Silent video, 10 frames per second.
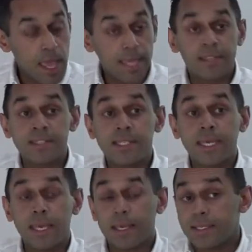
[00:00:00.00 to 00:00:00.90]

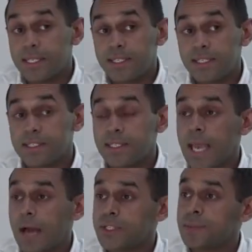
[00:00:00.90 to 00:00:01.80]
It's easy to
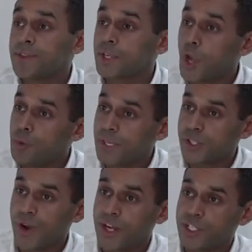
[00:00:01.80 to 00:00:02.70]
see how some of the coping
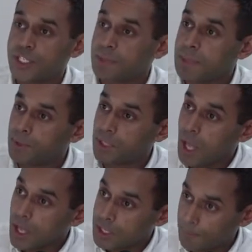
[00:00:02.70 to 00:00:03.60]
strategies that people
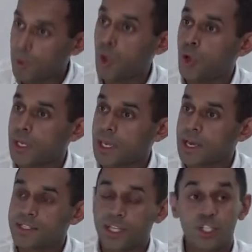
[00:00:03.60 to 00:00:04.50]
deploy,
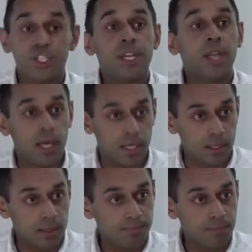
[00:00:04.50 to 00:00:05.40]
such as
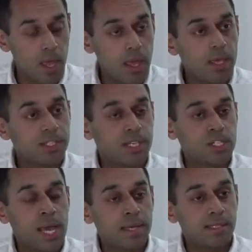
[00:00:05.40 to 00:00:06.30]
denial,
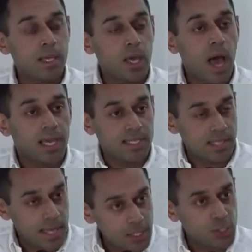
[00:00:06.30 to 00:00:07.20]
such as
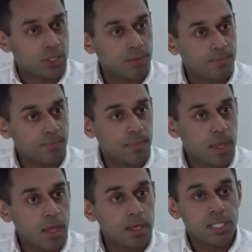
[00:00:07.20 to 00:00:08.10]
isolation,
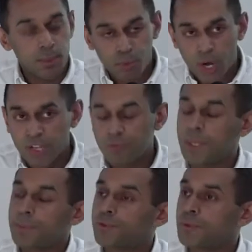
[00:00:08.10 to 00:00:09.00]
can deprive
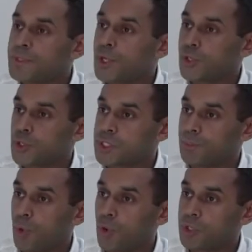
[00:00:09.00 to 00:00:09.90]
people from social
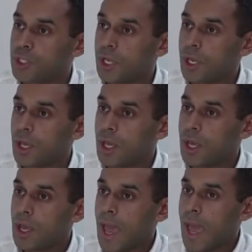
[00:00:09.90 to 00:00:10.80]
support
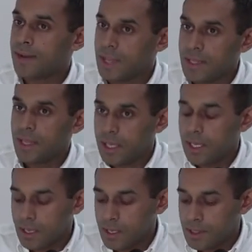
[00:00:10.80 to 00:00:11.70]
and
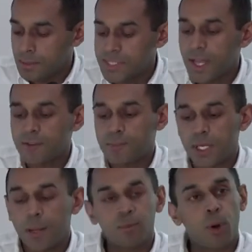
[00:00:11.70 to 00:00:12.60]
themselves become